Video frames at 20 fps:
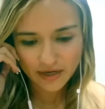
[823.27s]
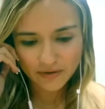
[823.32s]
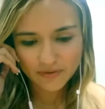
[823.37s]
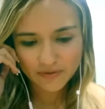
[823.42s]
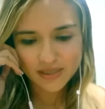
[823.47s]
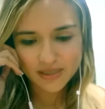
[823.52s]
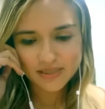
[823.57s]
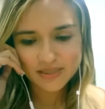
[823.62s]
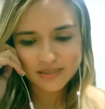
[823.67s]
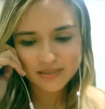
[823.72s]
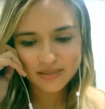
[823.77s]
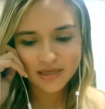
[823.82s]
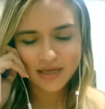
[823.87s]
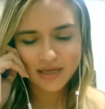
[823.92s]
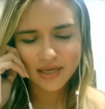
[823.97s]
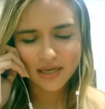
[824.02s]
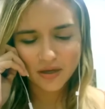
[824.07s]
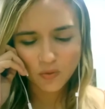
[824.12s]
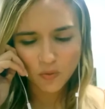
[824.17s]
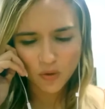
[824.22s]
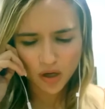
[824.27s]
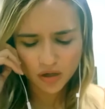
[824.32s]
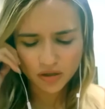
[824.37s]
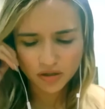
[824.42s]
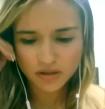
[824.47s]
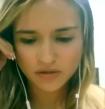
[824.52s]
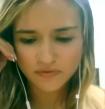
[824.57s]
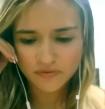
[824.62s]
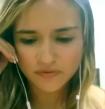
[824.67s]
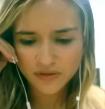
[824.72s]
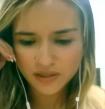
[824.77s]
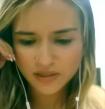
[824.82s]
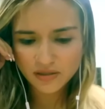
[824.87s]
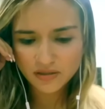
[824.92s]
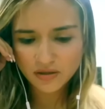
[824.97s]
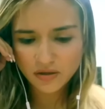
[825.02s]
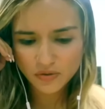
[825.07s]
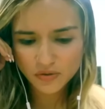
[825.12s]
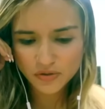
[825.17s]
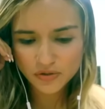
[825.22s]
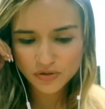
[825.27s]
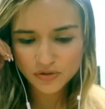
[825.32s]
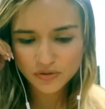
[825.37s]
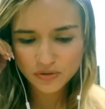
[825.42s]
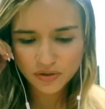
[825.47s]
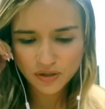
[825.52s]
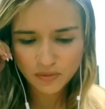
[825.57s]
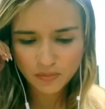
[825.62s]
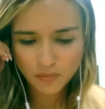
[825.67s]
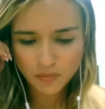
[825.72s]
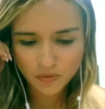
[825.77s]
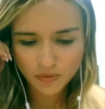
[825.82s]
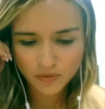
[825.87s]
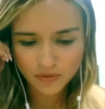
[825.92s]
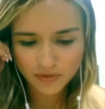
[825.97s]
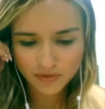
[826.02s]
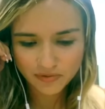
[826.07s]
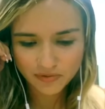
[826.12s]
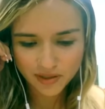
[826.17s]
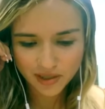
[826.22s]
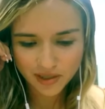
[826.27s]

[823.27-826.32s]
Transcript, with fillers: And I was thinking, well, if it goes to the moon,